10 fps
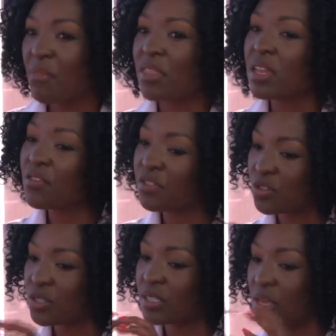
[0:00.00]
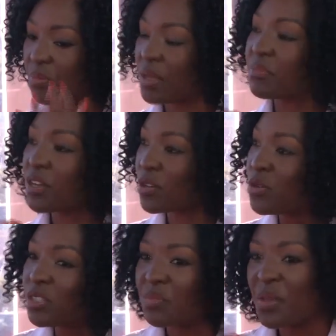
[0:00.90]
But then if you just keep them
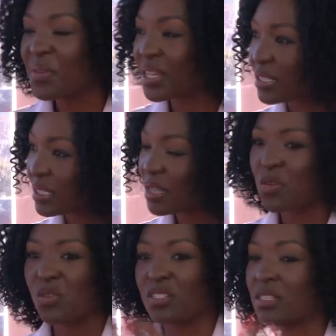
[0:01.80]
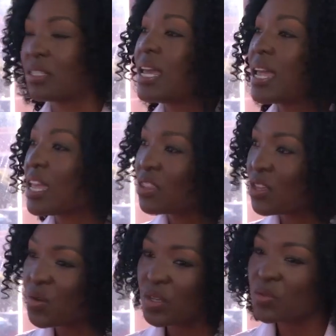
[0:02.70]
cocooned maybe in Zim or just in the
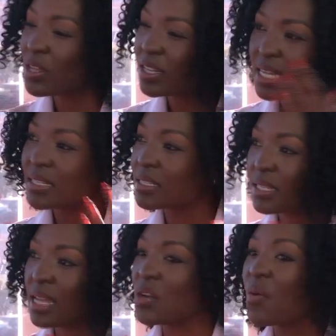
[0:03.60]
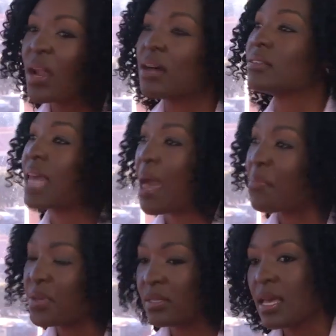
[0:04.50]
US without understanding what else
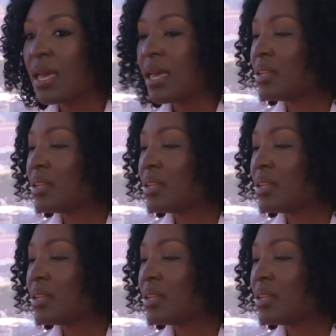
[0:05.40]
happens,